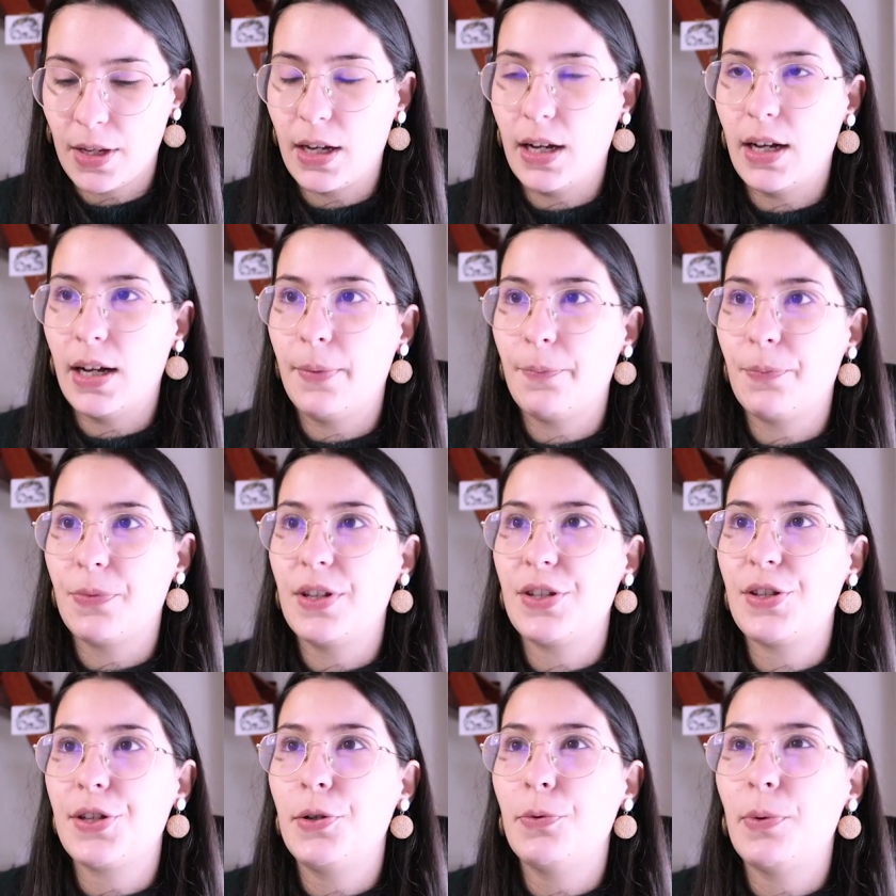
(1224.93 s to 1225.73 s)

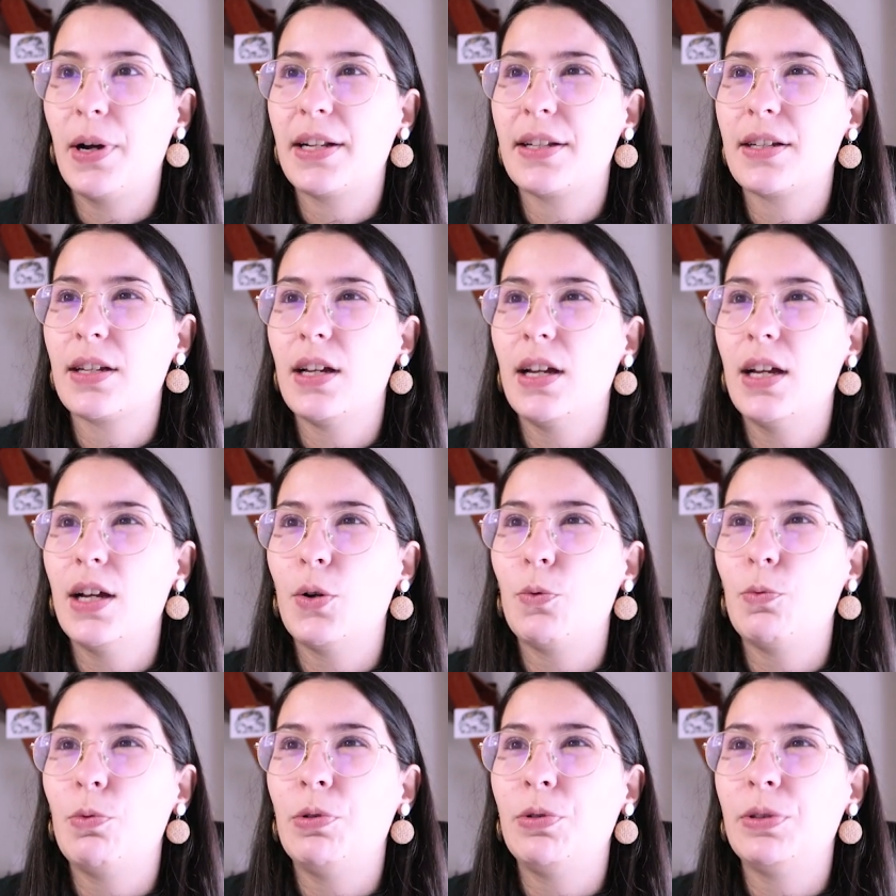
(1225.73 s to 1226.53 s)
the Silhouette
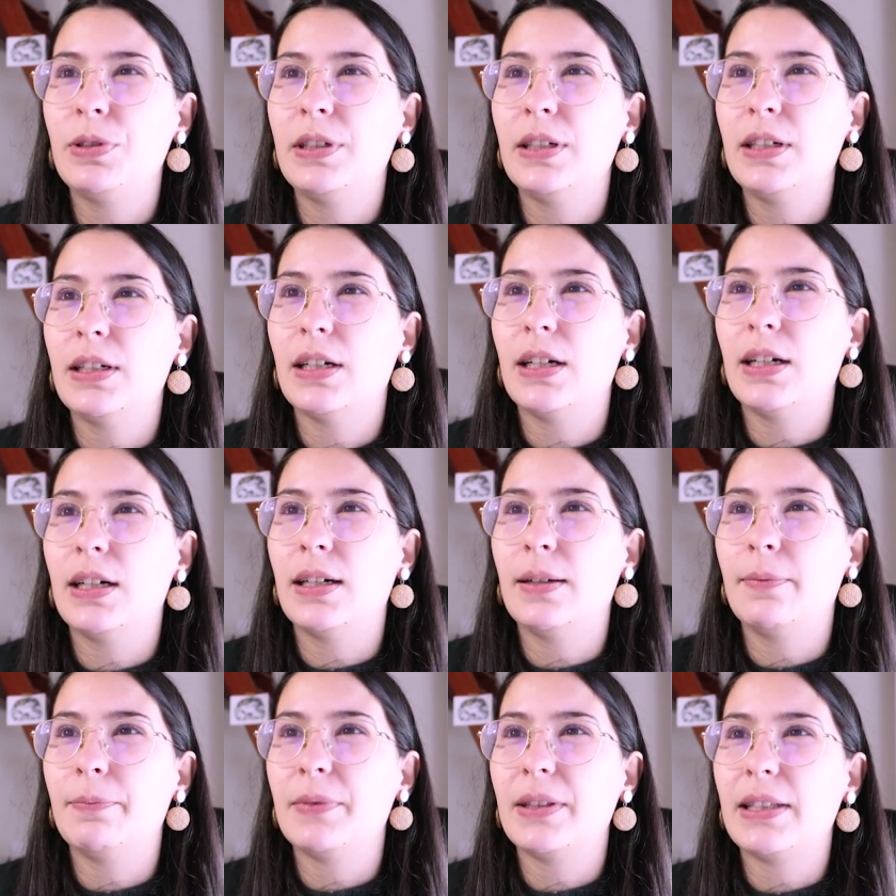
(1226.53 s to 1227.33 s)
will
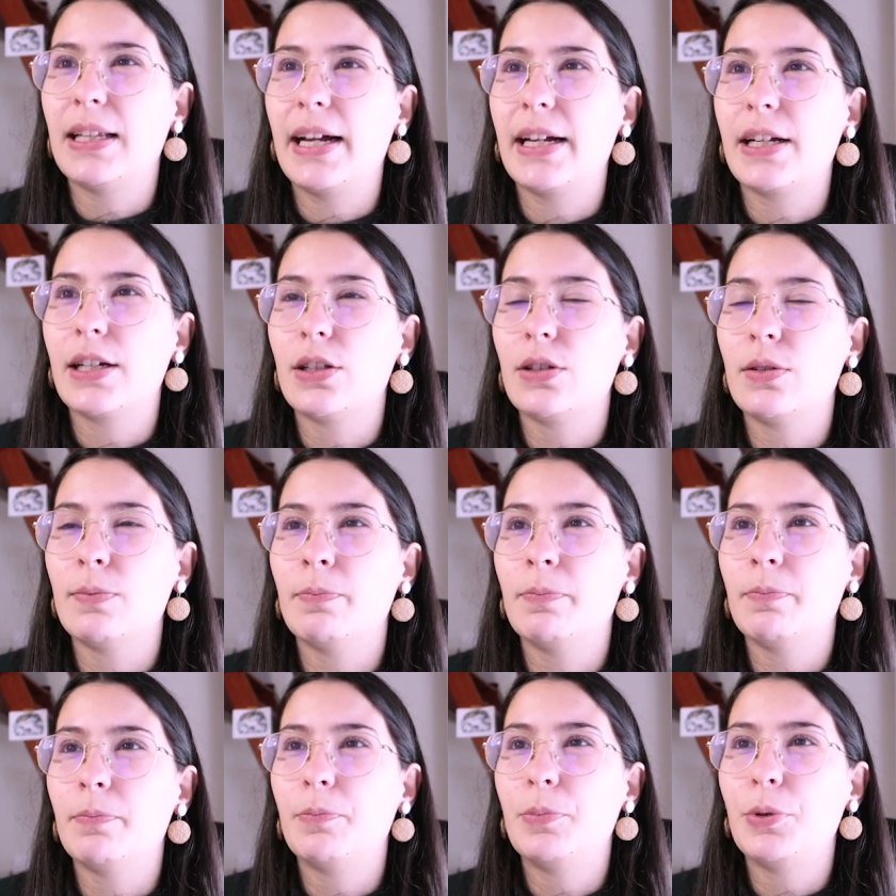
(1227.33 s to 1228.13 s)
like
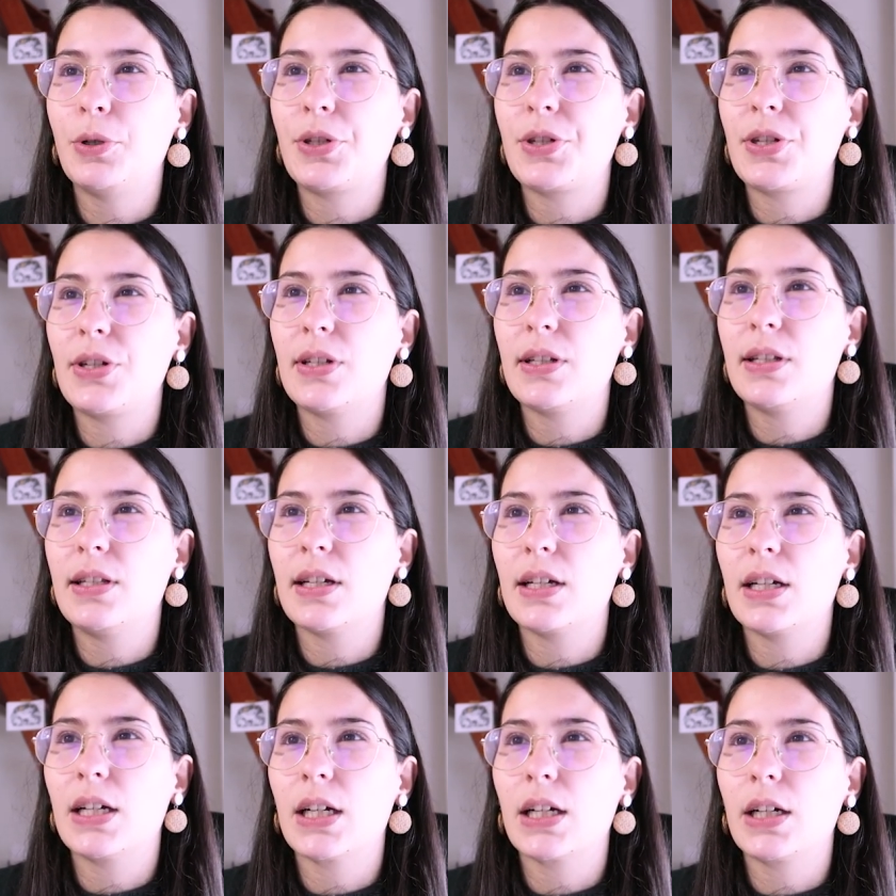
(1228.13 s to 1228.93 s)
put
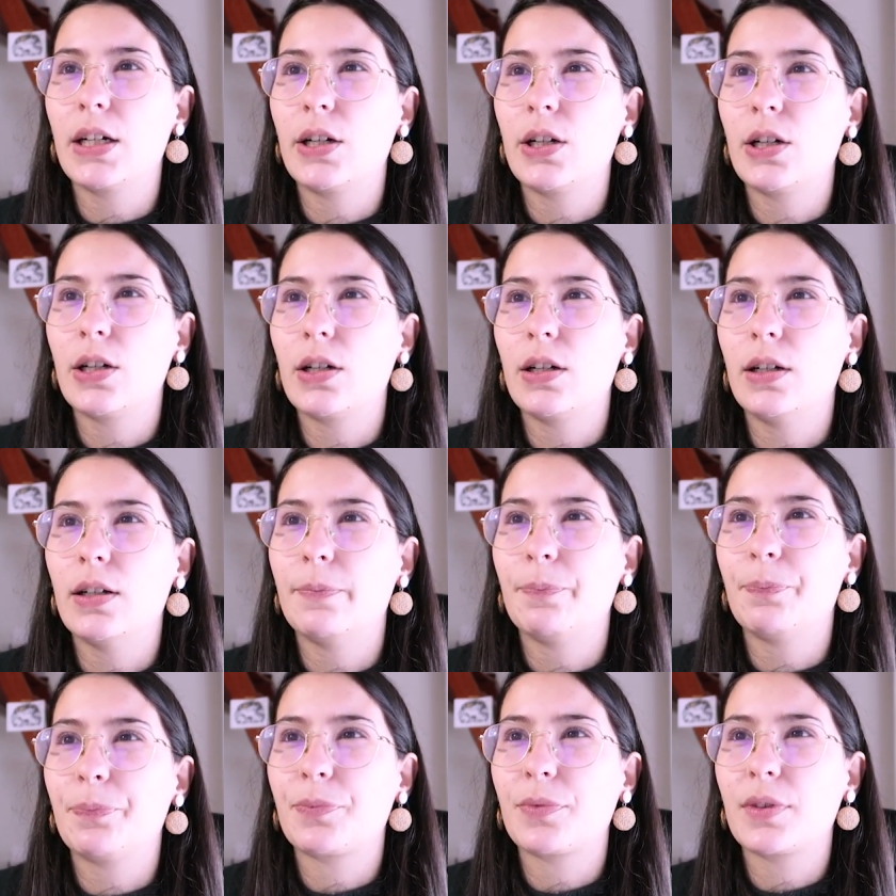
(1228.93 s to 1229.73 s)

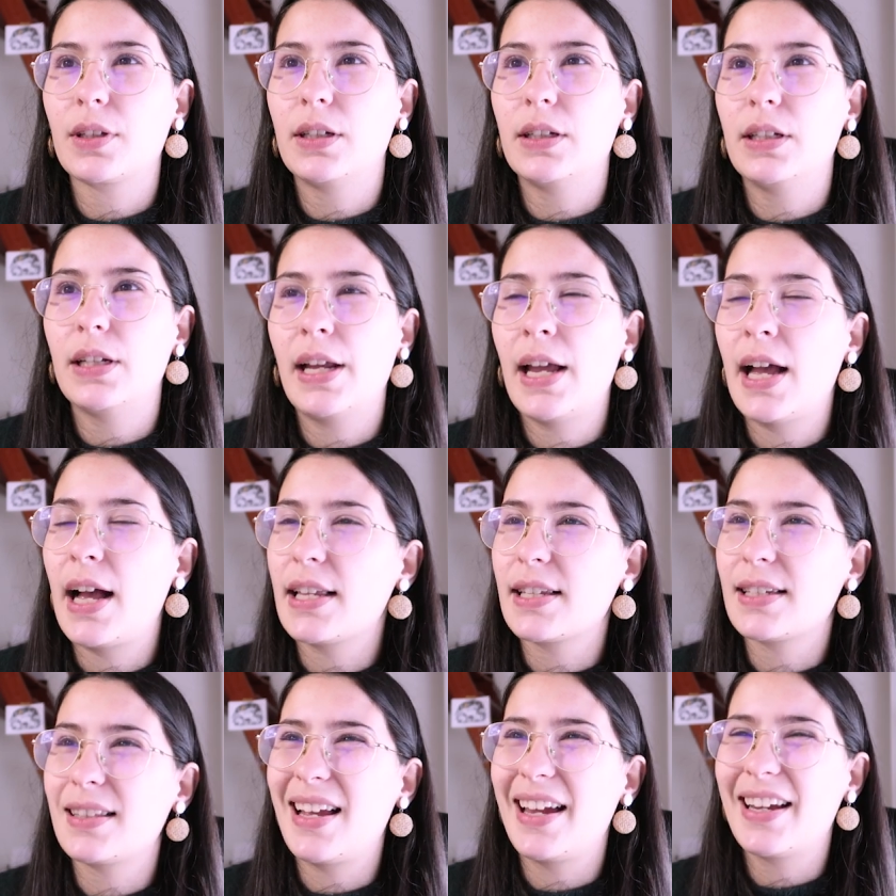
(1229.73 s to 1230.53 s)
it
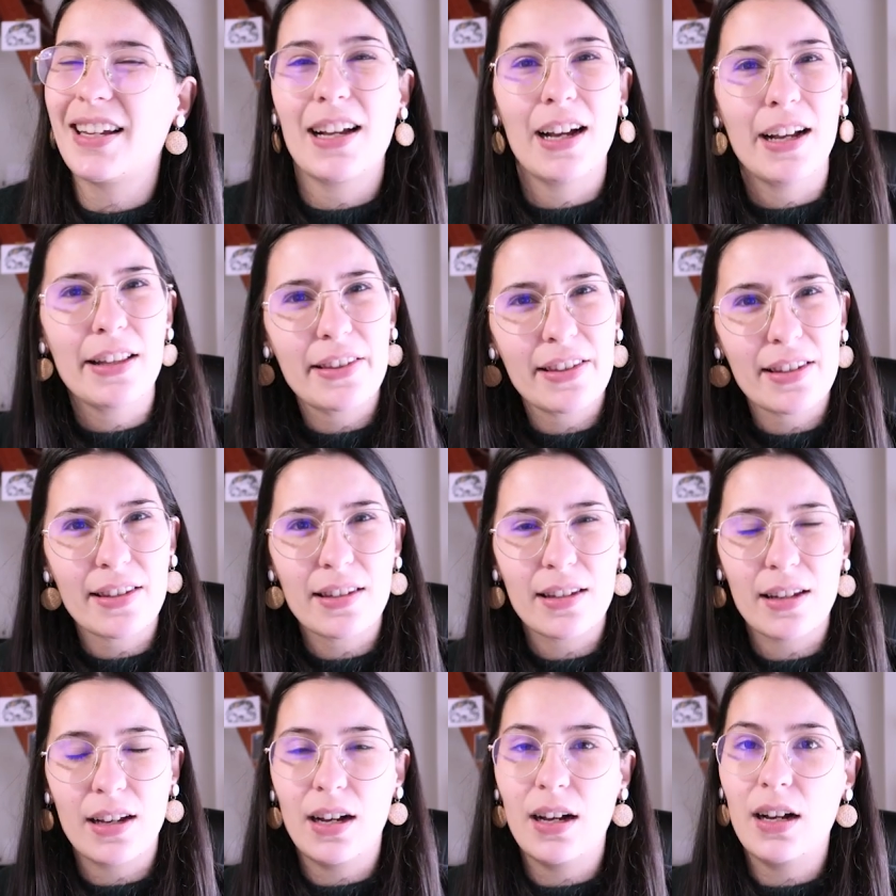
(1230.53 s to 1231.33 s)
has like
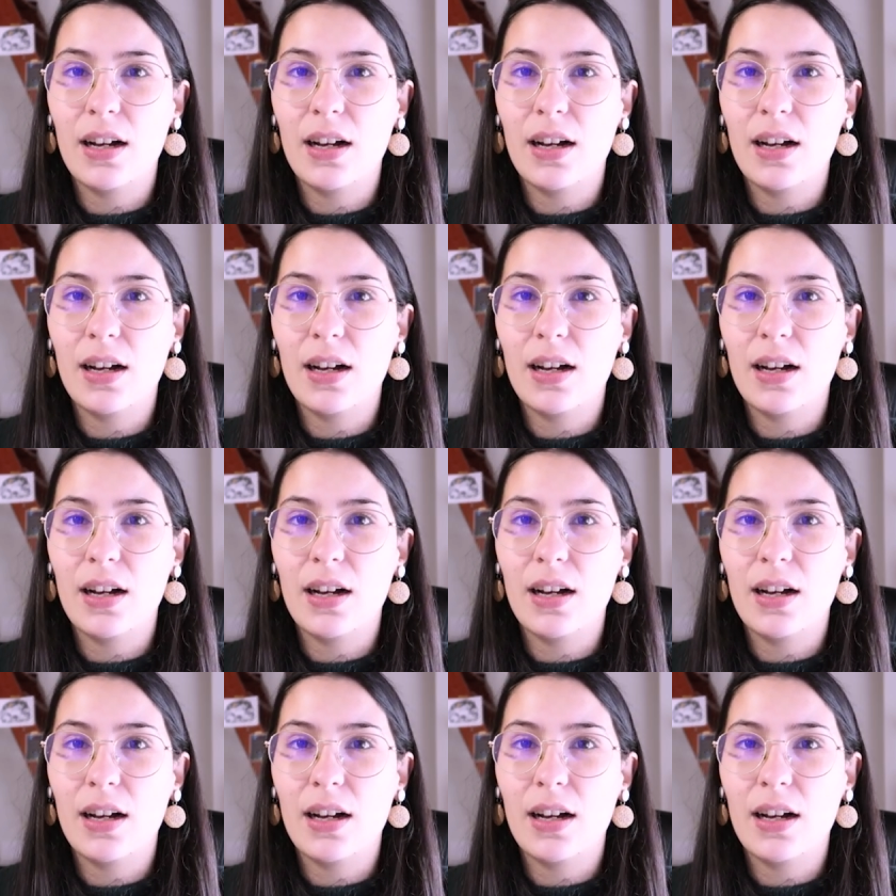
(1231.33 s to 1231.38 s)
cuts